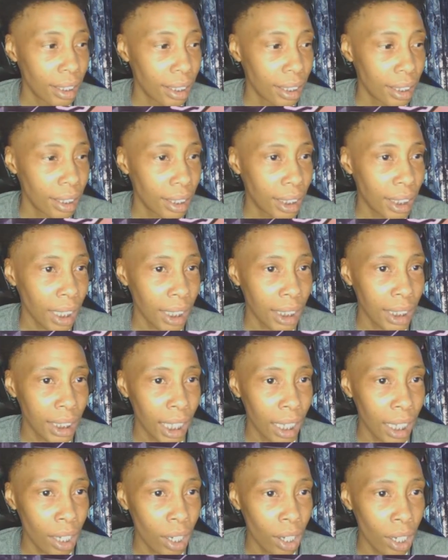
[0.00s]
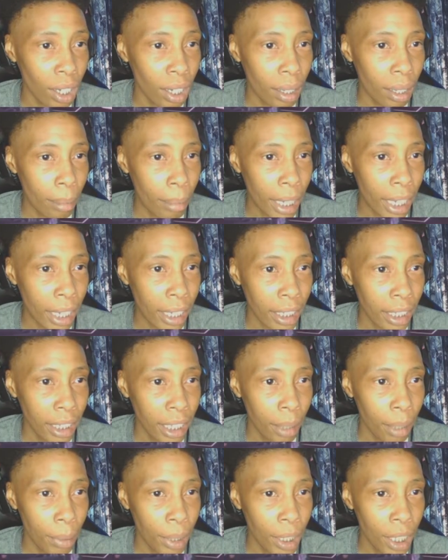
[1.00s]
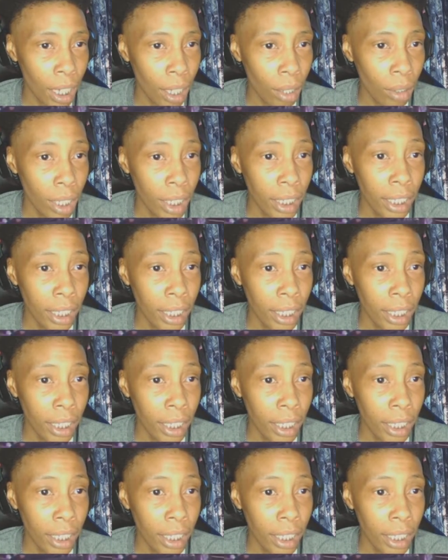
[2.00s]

Son's like, oh man, here we go.